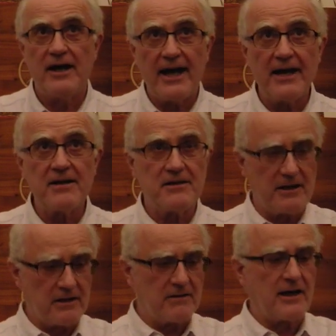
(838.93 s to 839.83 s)

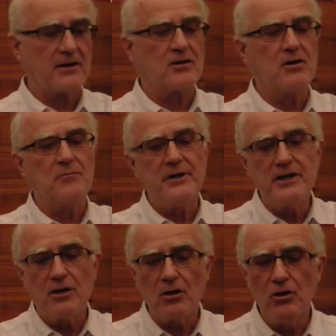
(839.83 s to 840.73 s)
anything that can be
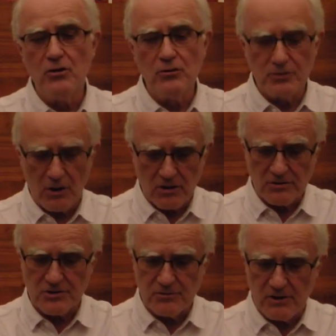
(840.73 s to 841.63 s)
glued
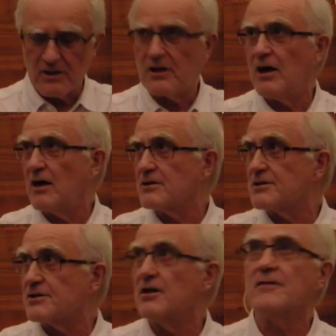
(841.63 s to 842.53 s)
onto a card
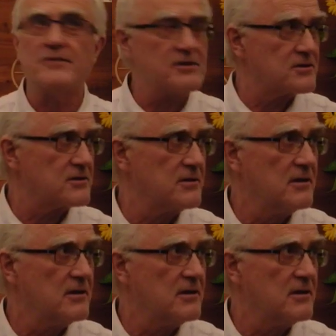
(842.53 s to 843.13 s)
surface.